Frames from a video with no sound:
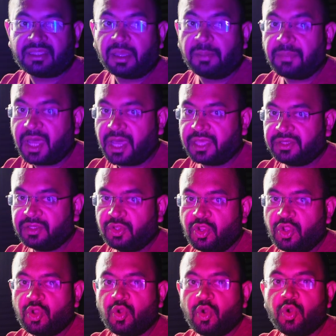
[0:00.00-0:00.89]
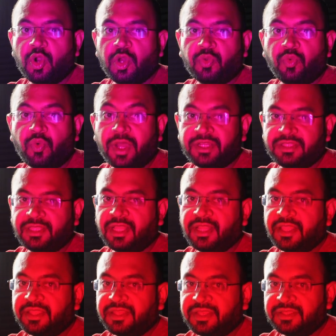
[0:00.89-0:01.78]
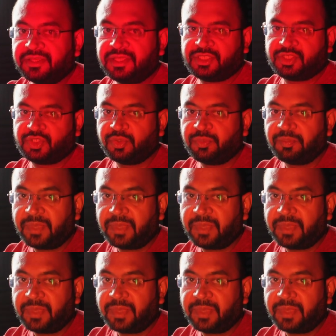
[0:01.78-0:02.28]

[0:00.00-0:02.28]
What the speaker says: command over what the learning rate should